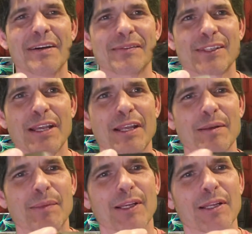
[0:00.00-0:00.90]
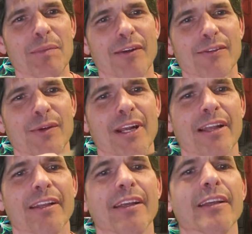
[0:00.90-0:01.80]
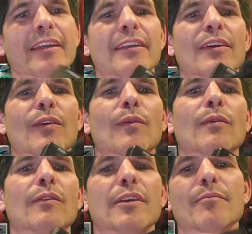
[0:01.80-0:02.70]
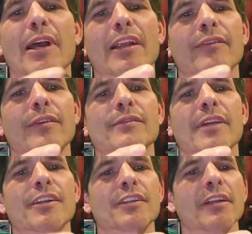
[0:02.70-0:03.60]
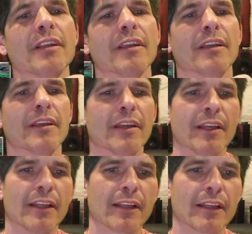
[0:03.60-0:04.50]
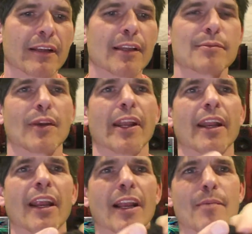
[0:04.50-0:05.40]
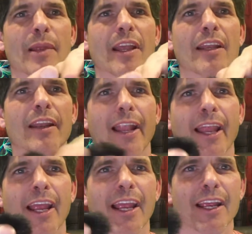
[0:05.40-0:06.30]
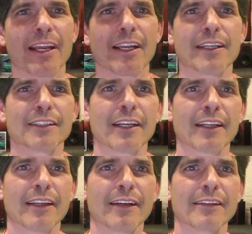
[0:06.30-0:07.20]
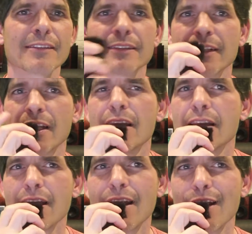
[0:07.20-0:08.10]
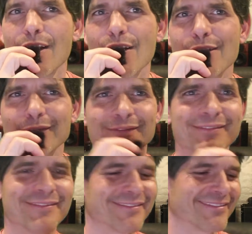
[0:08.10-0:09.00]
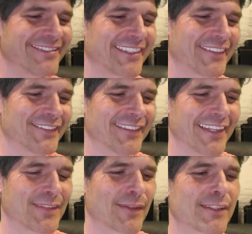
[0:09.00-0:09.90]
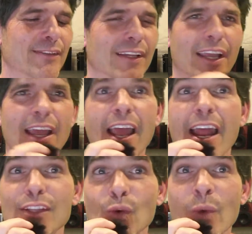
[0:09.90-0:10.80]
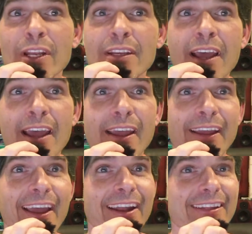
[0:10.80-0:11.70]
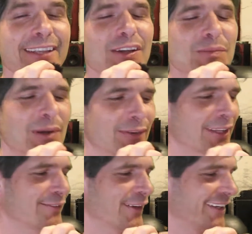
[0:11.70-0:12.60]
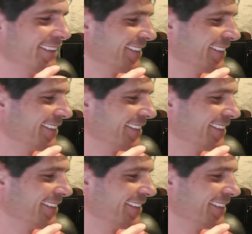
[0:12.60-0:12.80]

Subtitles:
So yeah, let's put your little puff screen on your microphone section. Little clips right in, clipping in, and there it is. Hello. So that's what it sounds like. It's a windy day, and it sounds perfectly fine.